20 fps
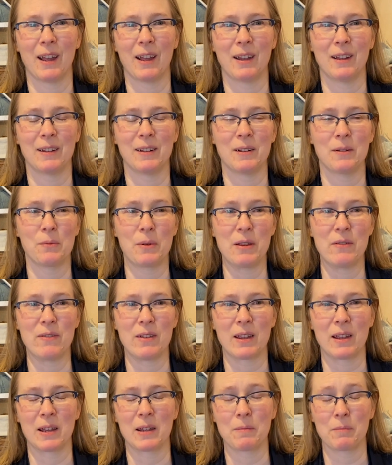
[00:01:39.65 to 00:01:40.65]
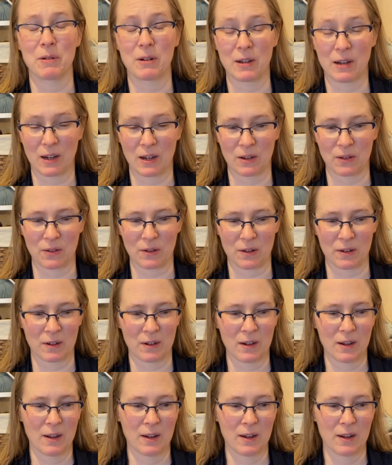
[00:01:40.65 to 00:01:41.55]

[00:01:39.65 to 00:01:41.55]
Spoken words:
and weaving in particular,